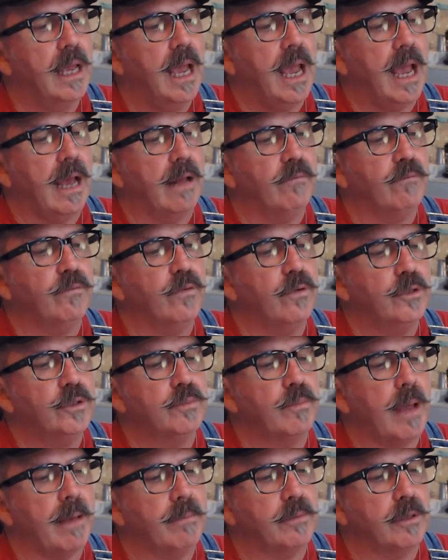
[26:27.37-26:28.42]
and
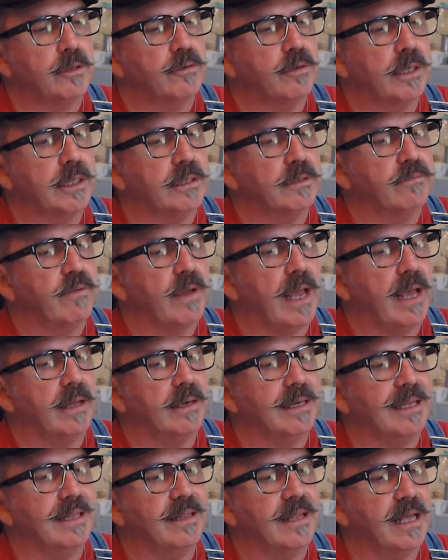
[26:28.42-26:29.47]
first map the triggers
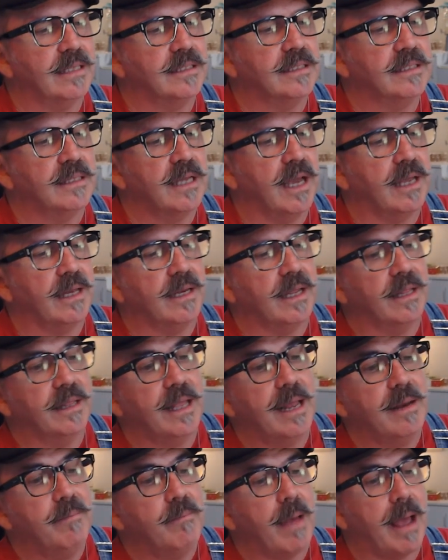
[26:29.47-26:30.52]
found in that state and
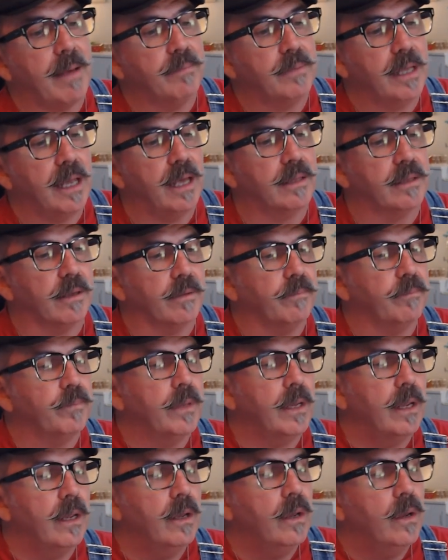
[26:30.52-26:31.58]
then map the other.
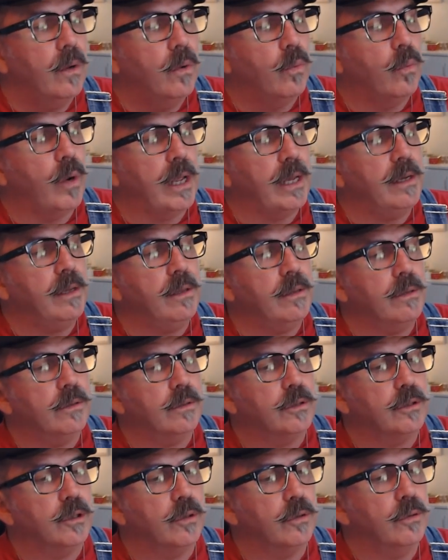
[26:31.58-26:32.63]
When
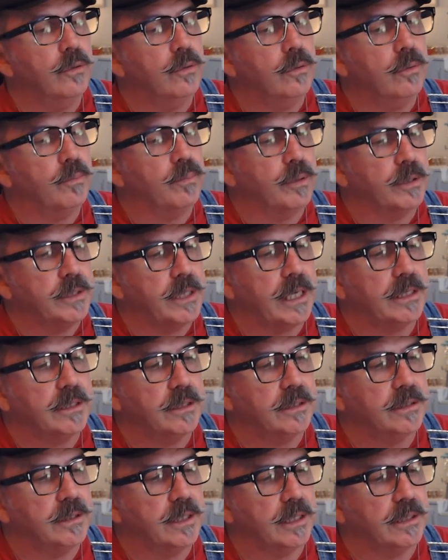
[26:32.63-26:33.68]
the two
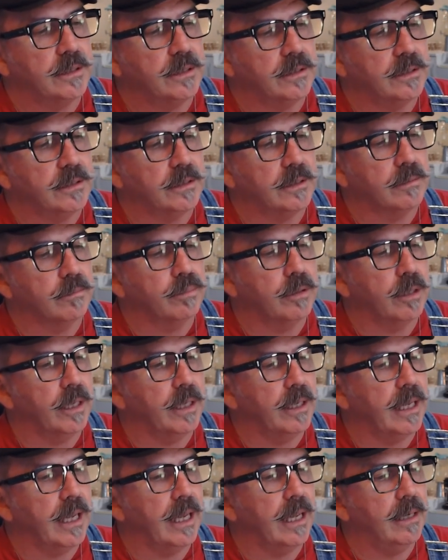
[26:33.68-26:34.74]
protection sections are
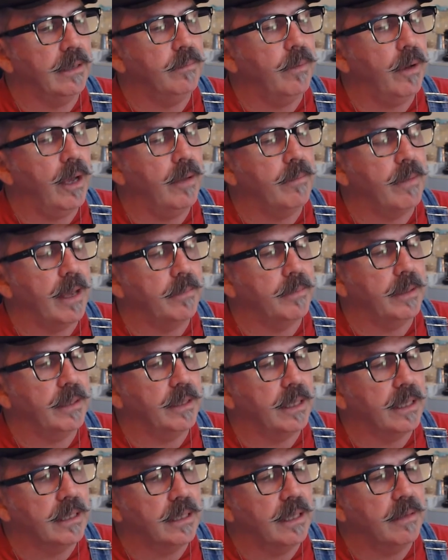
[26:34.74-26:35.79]
complete, end by mapping
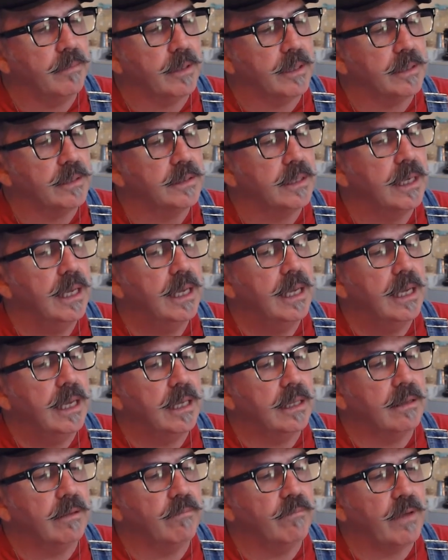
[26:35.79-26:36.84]
the glimmers
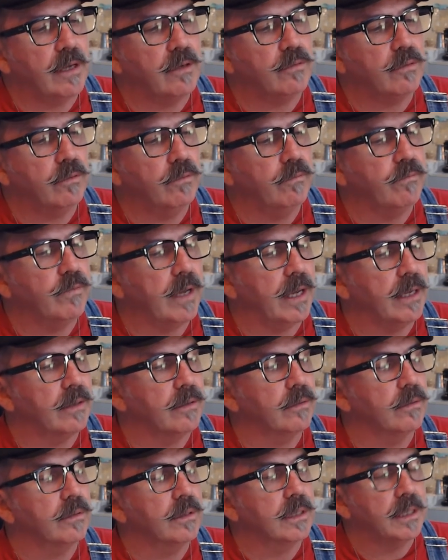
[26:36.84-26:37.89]
in the ventral
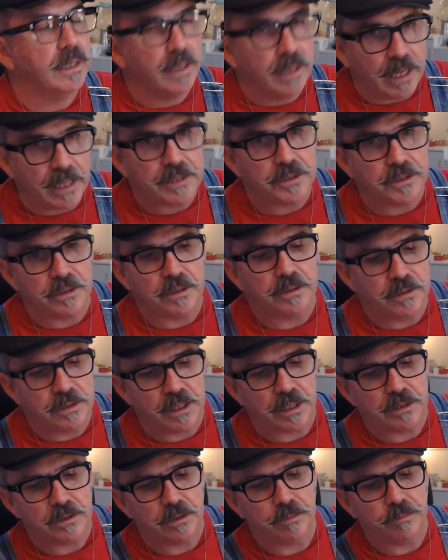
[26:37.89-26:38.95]
vagal connection
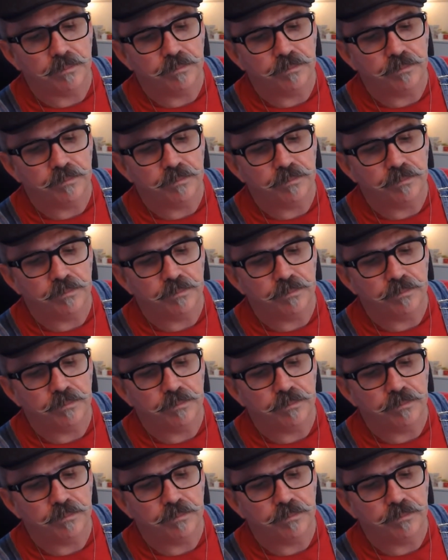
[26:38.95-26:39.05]
section.